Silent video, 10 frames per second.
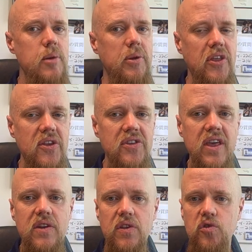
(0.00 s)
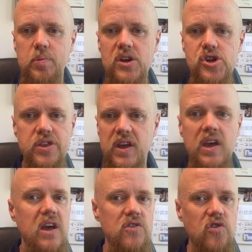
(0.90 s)
But then at the end of the speech, I
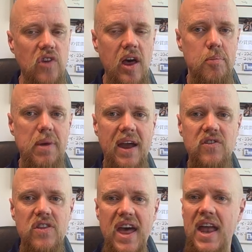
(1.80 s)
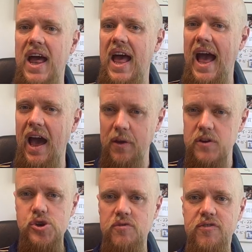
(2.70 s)
think, just come back to that. How
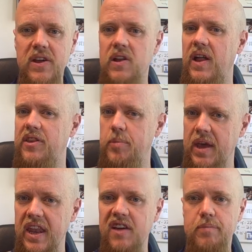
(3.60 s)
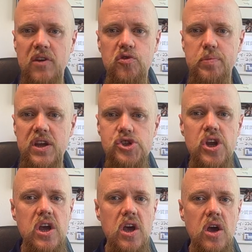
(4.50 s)
did you feel at the beginning of my speech
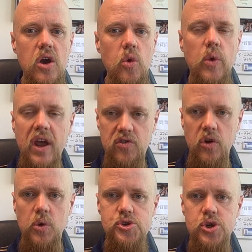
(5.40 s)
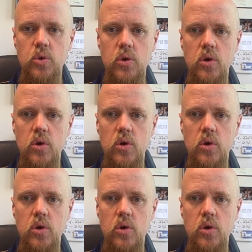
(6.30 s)
when I told you